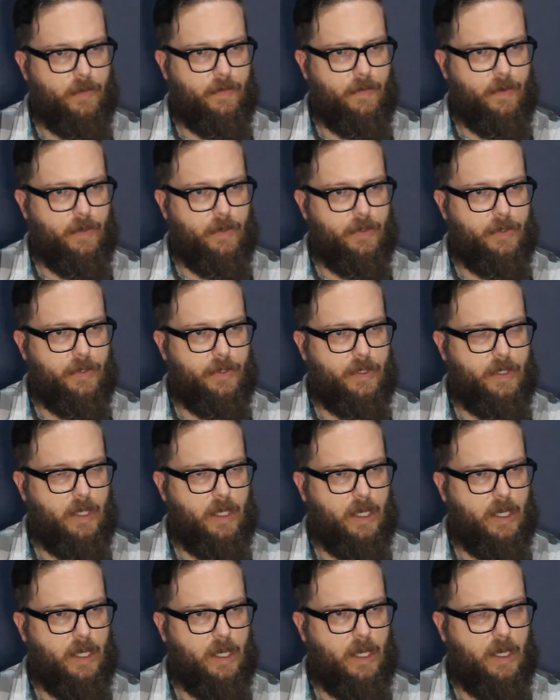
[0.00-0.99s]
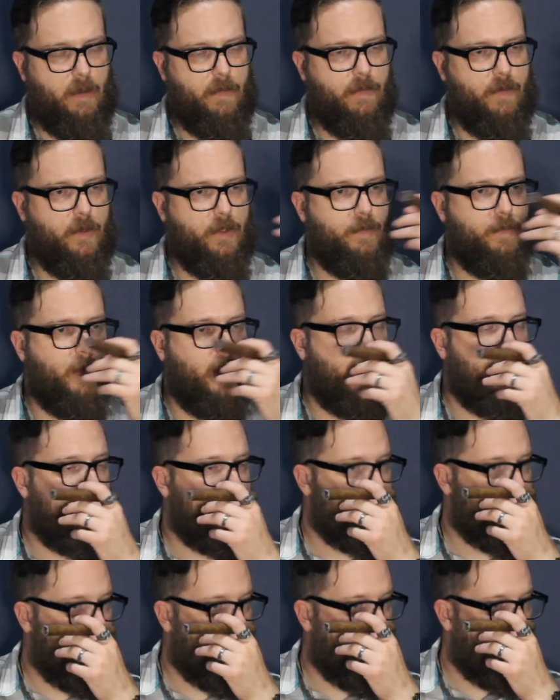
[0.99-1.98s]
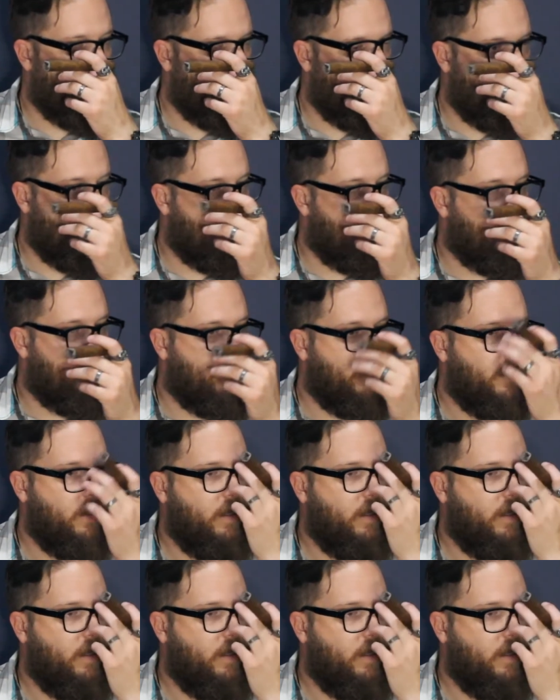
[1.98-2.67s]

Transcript: first puffs kind of give